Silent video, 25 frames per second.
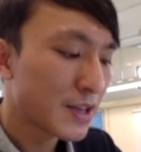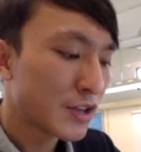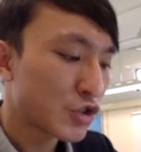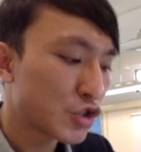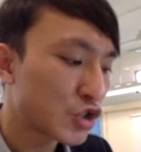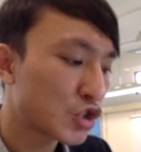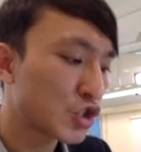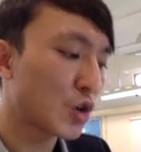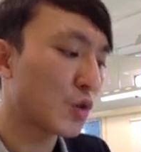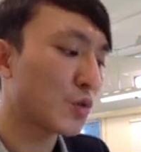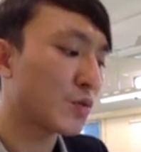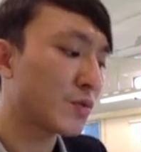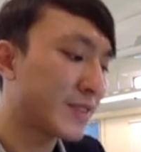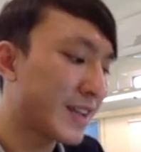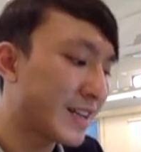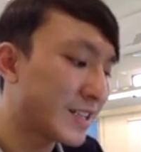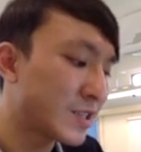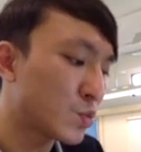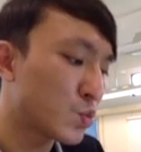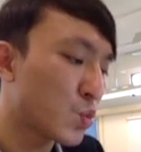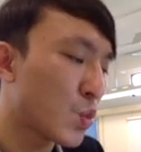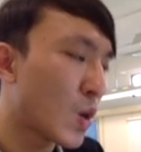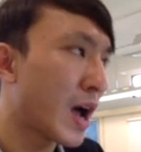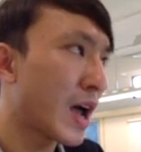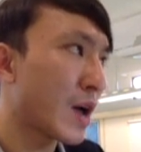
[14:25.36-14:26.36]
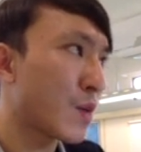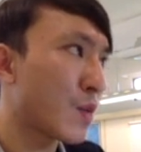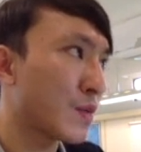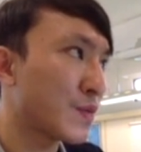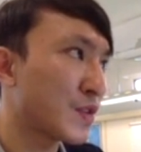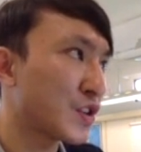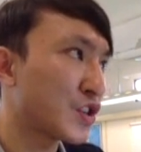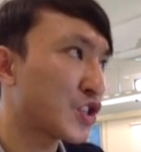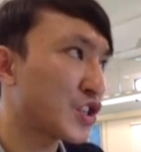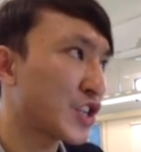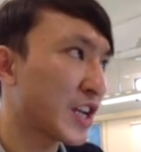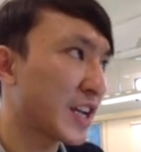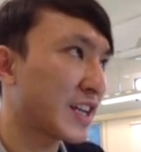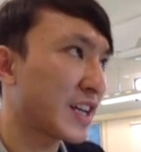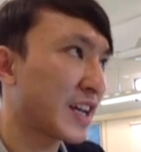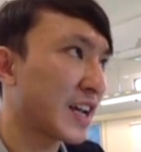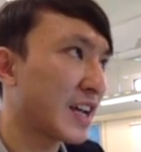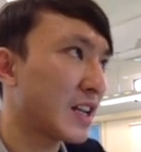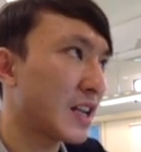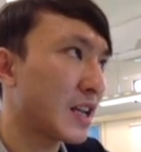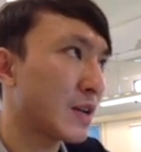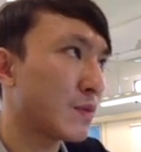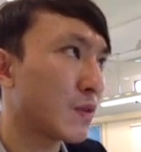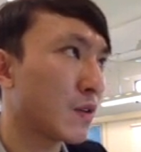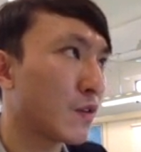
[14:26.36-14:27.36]
So that's why when we shake
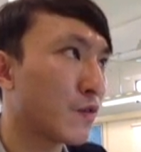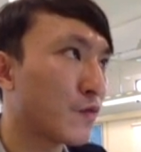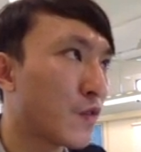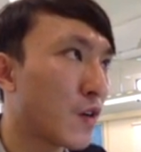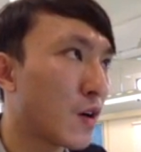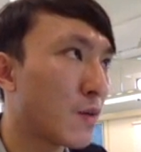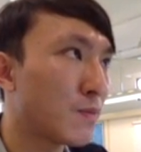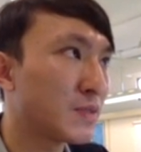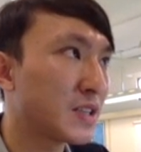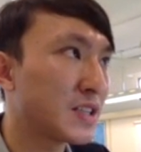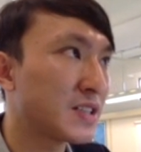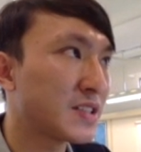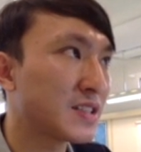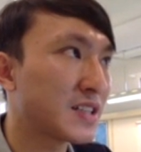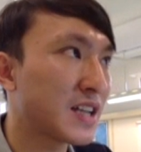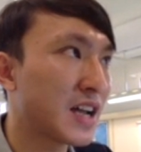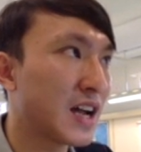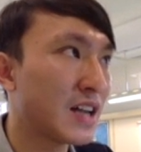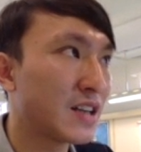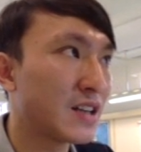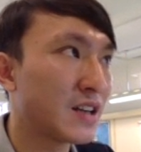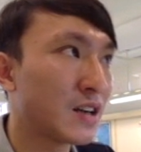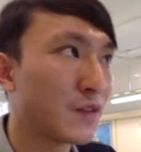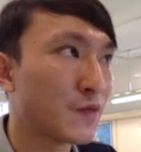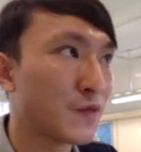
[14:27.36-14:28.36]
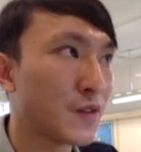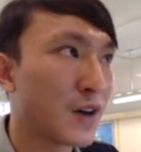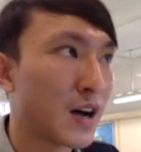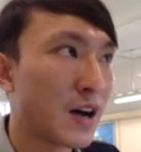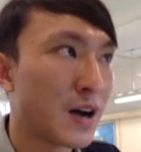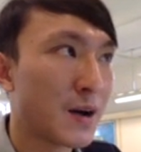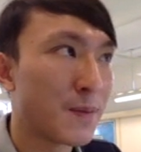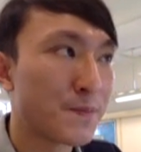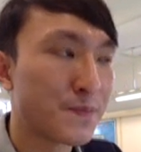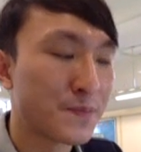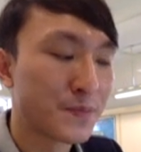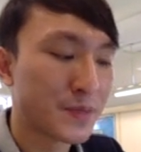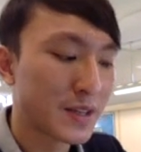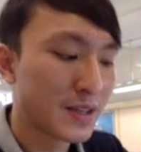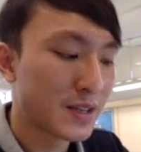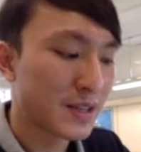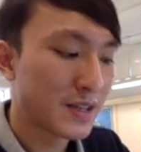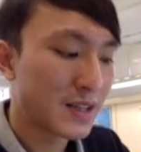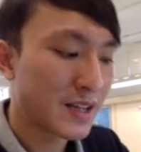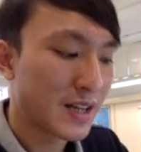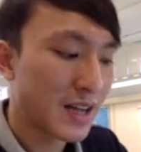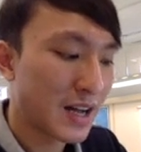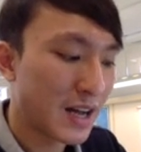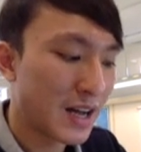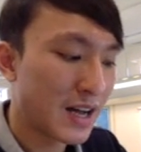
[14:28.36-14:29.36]
it, it will form this kind of
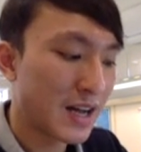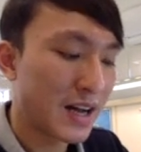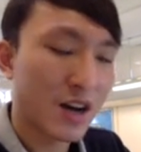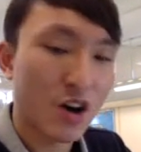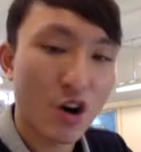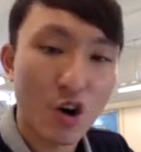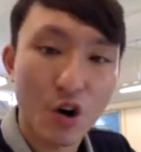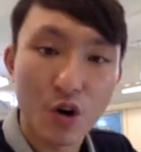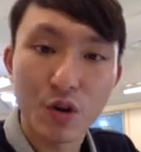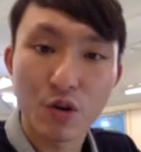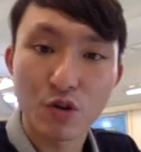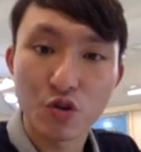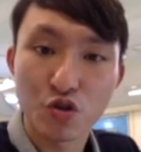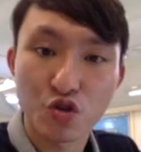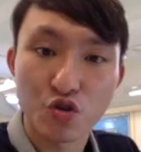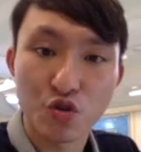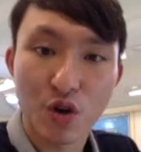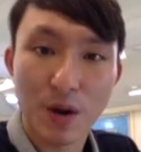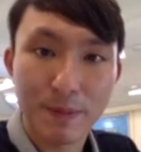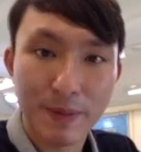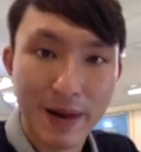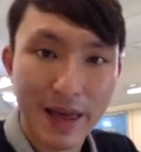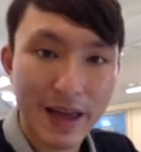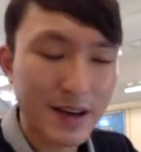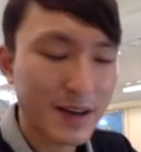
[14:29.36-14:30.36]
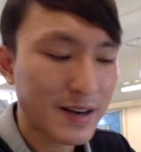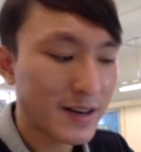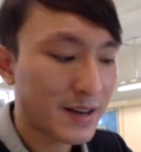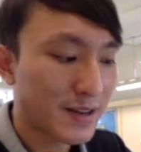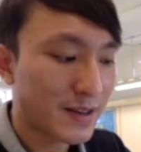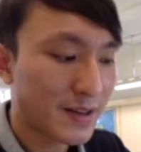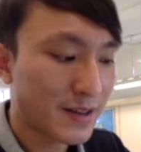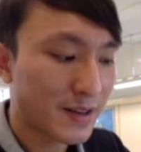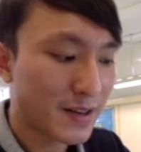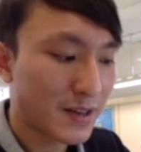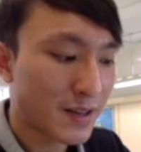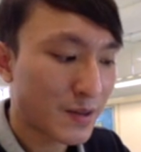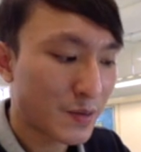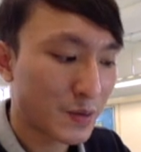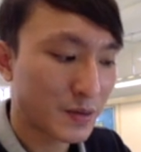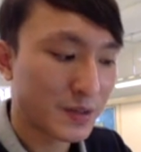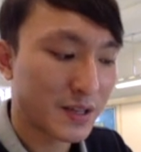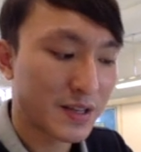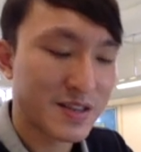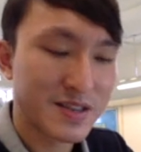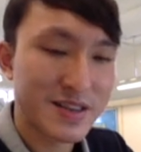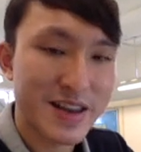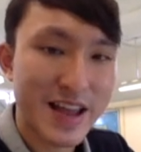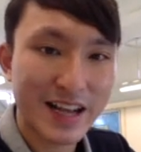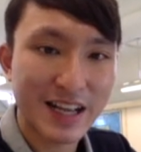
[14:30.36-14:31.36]
oil droplet with
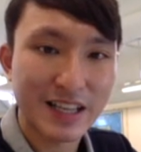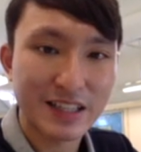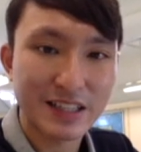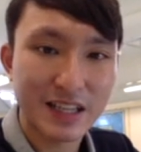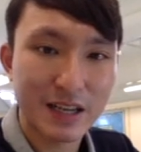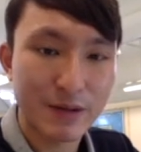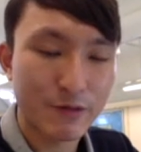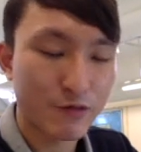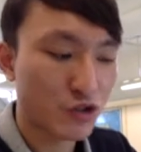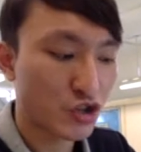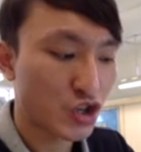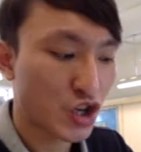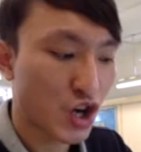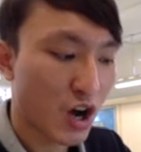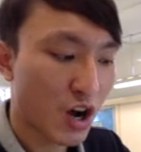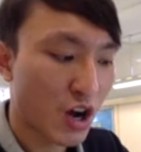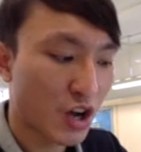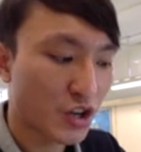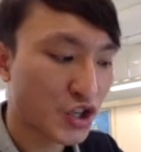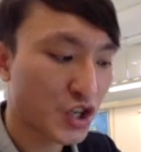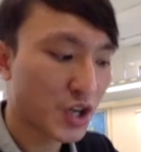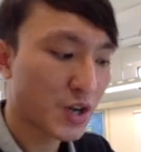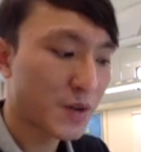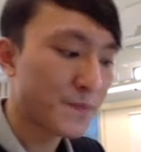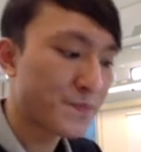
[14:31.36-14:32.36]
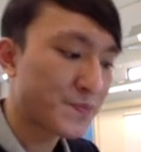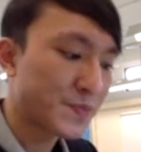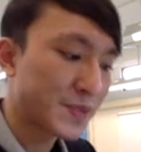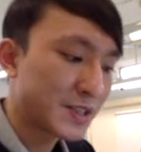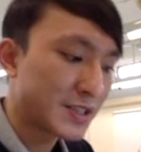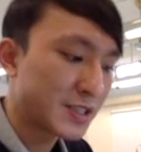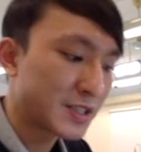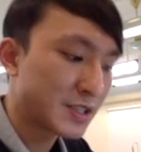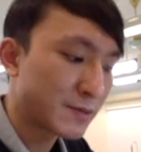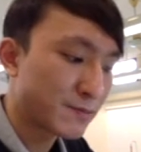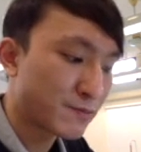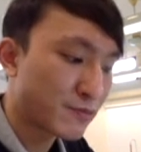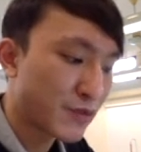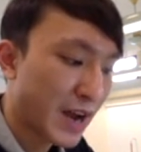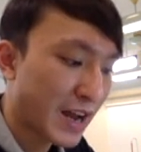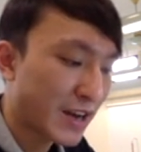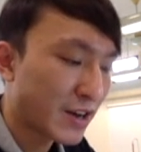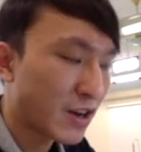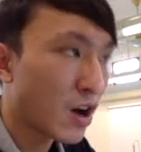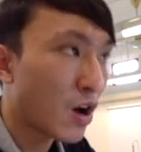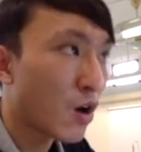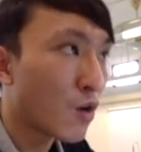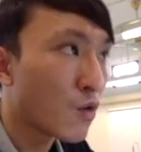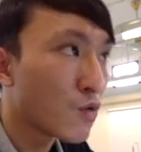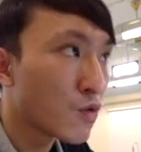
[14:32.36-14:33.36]
a negative charge
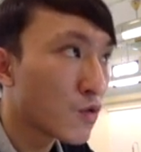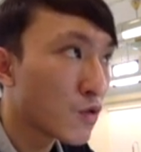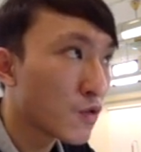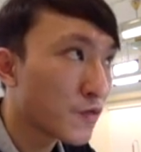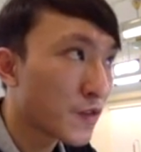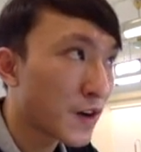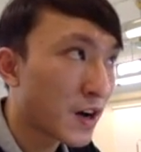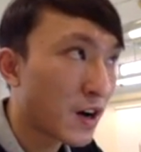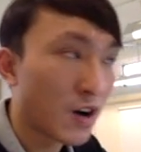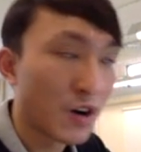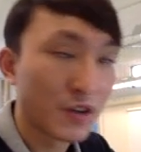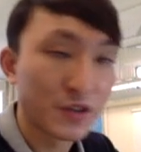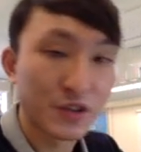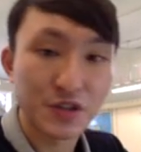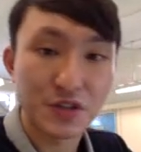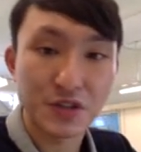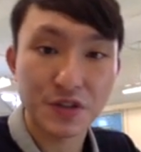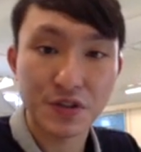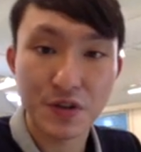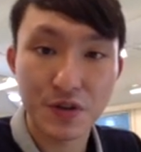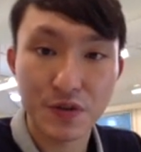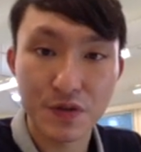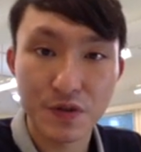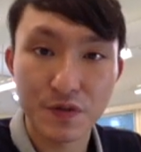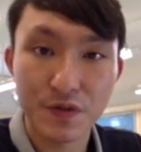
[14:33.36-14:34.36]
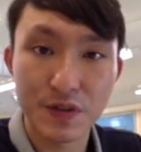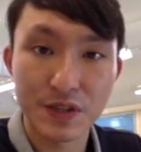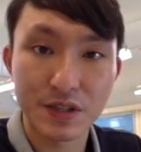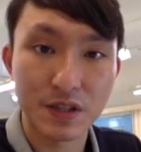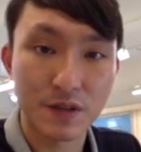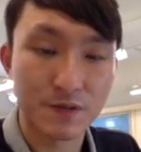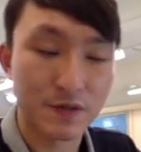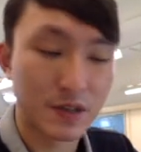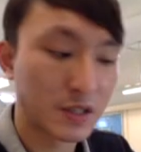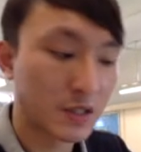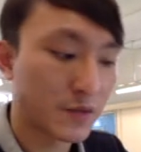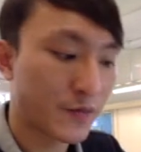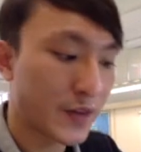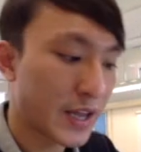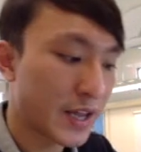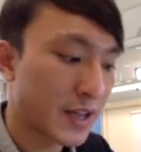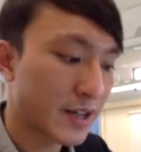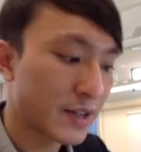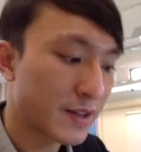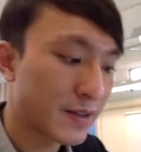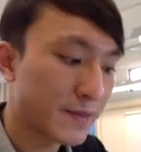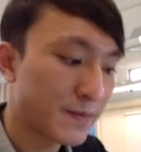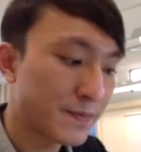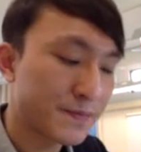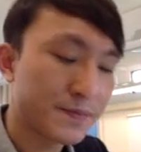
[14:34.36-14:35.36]
spread over on the surface of the sphere.
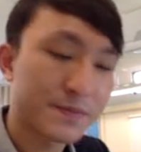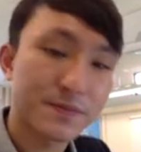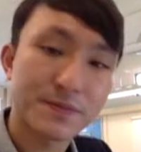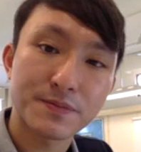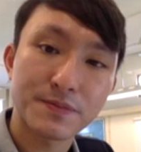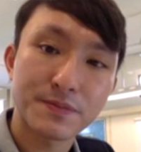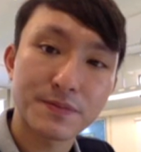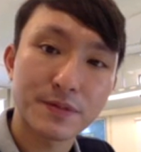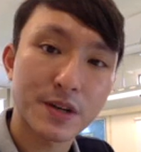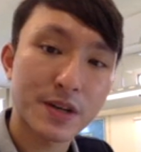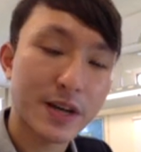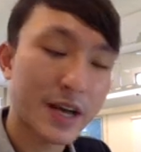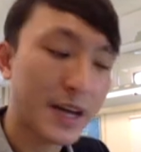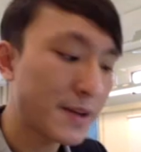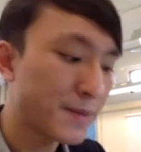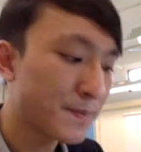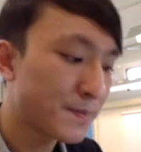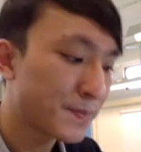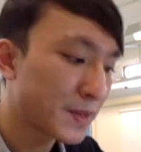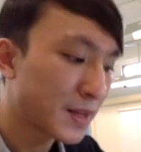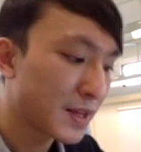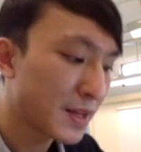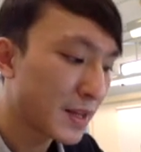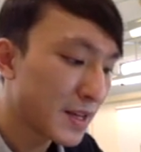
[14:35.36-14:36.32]
Okay?